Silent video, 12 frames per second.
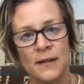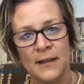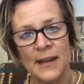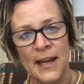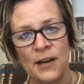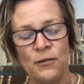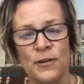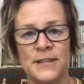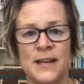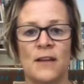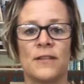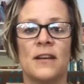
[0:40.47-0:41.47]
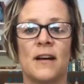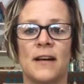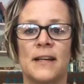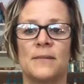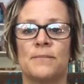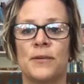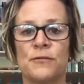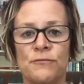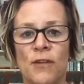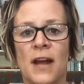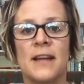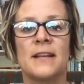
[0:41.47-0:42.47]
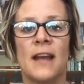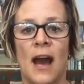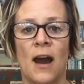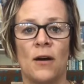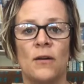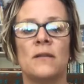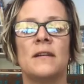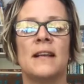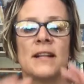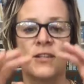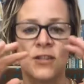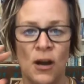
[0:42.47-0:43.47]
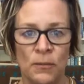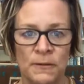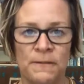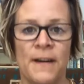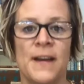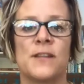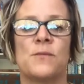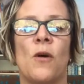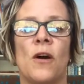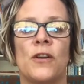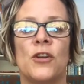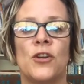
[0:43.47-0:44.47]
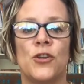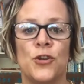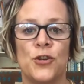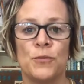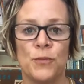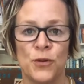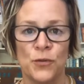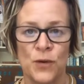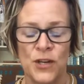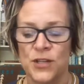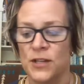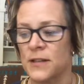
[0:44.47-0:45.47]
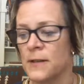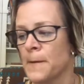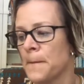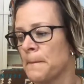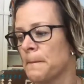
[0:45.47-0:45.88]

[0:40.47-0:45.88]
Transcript: later on down the line. But right now, let's start with phase one, new moon wishes.